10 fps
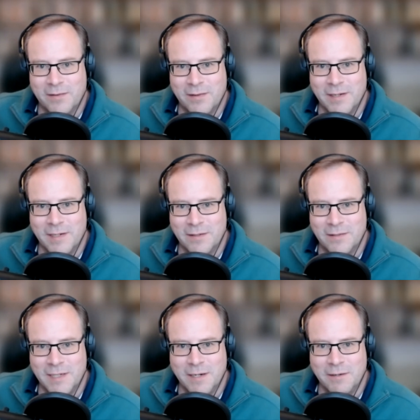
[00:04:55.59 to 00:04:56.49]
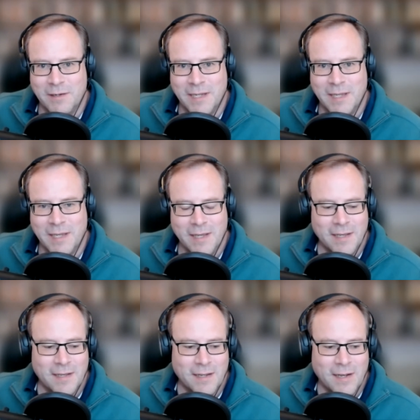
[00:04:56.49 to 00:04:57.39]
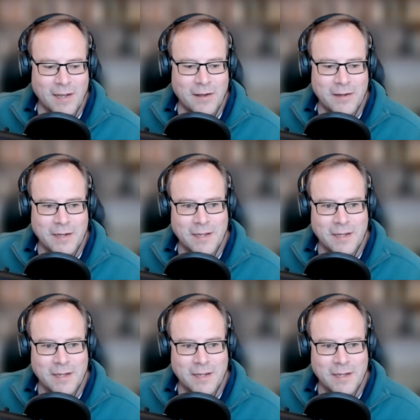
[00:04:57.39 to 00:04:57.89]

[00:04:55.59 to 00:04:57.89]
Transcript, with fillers: and just generally learning.